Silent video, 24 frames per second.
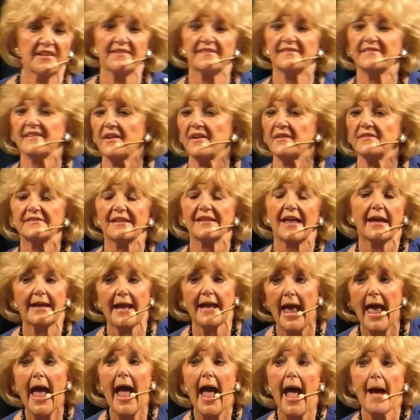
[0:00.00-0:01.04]
It sounds like
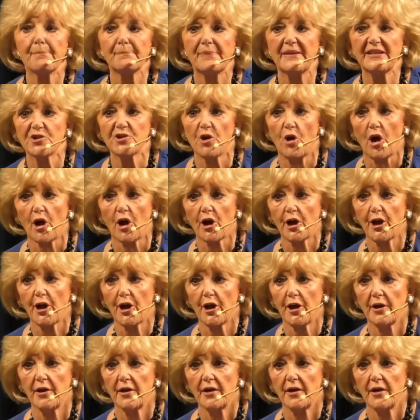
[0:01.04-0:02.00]
happy talk,